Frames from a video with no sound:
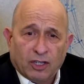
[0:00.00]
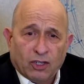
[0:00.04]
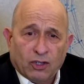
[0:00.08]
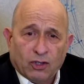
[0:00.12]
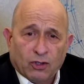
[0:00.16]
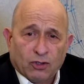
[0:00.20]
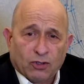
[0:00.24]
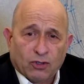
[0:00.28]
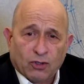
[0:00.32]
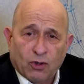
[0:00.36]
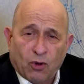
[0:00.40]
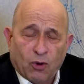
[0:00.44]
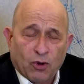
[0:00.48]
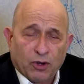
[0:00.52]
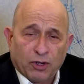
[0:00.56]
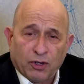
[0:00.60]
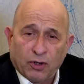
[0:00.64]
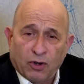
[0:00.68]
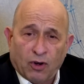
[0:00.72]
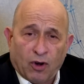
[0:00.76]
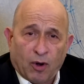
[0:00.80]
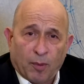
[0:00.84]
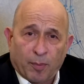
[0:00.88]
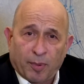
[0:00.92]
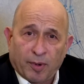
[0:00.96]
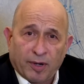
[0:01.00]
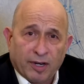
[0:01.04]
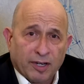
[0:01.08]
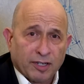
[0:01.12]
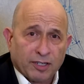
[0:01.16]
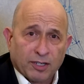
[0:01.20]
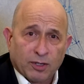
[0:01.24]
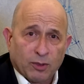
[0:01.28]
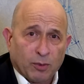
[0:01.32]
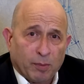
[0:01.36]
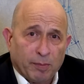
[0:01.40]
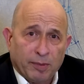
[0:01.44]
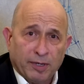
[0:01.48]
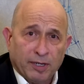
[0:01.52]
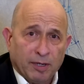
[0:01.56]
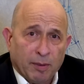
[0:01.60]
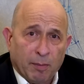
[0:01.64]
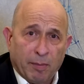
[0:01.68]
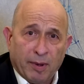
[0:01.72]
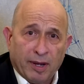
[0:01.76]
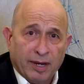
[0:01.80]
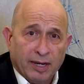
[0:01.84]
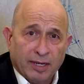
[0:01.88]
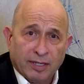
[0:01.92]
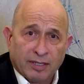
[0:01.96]
So your operation will be the
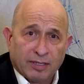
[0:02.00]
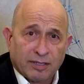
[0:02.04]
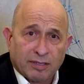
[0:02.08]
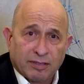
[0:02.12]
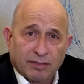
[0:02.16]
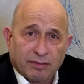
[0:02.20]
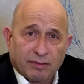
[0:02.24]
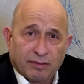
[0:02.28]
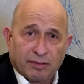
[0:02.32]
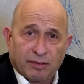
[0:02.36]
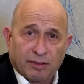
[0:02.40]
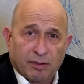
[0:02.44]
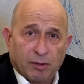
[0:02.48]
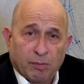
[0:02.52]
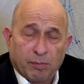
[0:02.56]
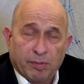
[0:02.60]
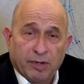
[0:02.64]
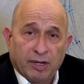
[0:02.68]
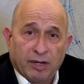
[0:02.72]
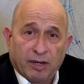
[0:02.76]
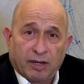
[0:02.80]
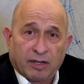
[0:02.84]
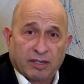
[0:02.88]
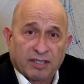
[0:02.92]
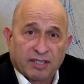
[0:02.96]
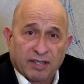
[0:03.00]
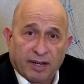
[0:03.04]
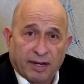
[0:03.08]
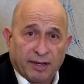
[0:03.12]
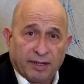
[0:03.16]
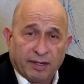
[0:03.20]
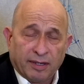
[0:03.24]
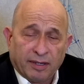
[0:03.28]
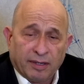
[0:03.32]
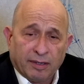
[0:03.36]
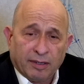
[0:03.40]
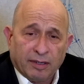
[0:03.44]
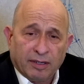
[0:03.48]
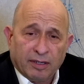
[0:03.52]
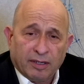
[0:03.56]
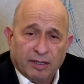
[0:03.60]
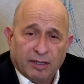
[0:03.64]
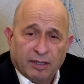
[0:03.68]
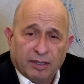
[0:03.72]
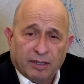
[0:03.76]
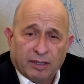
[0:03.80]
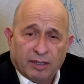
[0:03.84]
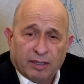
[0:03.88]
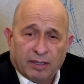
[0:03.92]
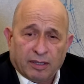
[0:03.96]
base and it'll be exciting.
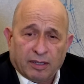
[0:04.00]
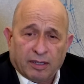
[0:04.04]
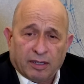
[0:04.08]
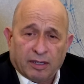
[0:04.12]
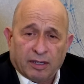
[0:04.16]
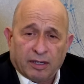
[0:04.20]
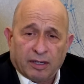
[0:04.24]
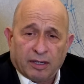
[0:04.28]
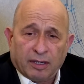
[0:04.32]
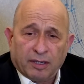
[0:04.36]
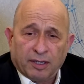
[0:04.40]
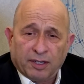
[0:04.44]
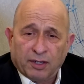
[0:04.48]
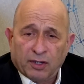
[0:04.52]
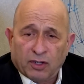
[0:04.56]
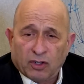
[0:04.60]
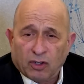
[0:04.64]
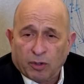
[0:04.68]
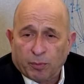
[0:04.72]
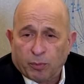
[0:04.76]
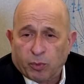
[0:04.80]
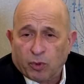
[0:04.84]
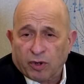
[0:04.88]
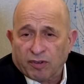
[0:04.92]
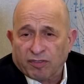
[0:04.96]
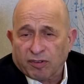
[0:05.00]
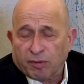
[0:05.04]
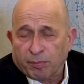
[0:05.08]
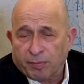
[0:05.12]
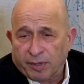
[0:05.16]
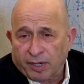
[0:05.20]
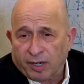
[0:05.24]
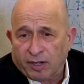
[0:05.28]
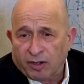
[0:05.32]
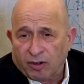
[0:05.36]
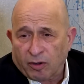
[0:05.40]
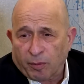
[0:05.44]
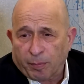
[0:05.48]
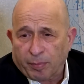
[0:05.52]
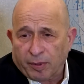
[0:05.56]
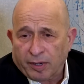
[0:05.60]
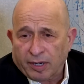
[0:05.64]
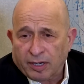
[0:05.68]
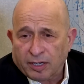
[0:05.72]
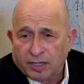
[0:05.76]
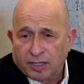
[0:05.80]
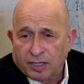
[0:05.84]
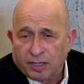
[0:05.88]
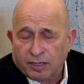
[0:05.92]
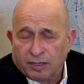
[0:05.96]
In Europe, we have a bigger
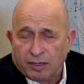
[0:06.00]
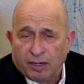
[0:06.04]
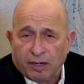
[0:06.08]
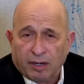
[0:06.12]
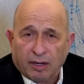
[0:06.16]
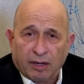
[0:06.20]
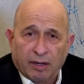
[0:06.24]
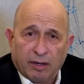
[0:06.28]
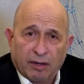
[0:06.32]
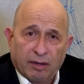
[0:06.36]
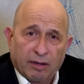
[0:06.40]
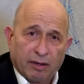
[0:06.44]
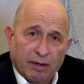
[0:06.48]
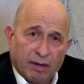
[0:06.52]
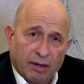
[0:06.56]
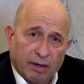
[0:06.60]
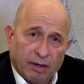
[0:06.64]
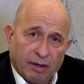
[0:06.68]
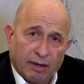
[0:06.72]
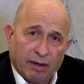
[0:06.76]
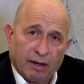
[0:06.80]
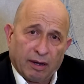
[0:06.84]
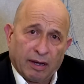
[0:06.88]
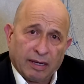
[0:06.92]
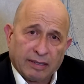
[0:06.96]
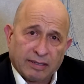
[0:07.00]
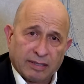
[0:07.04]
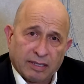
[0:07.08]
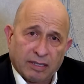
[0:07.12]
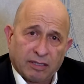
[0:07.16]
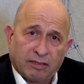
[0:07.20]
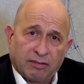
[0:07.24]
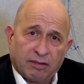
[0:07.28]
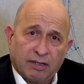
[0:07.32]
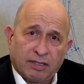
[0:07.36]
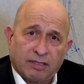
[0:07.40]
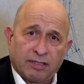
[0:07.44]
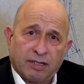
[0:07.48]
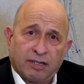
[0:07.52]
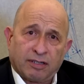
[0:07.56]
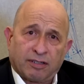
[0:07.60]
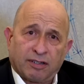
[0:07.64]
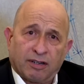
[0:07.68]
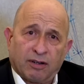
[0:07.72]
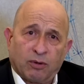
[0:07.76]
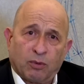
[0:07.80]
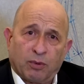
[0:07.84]
operation, et cetera, et cetera.